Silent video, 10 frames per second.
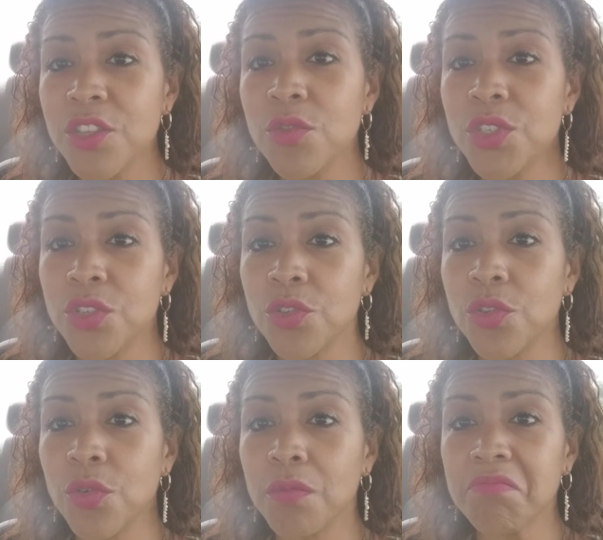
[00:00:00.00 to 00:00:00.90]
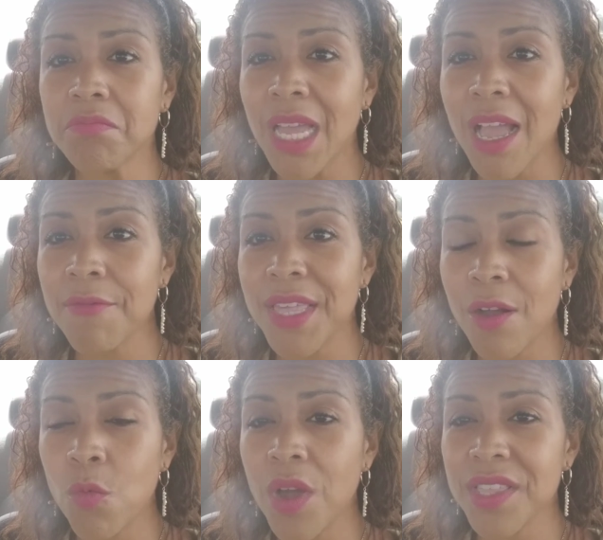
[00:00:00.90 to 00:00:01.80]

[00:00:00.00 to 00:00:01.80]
you to have that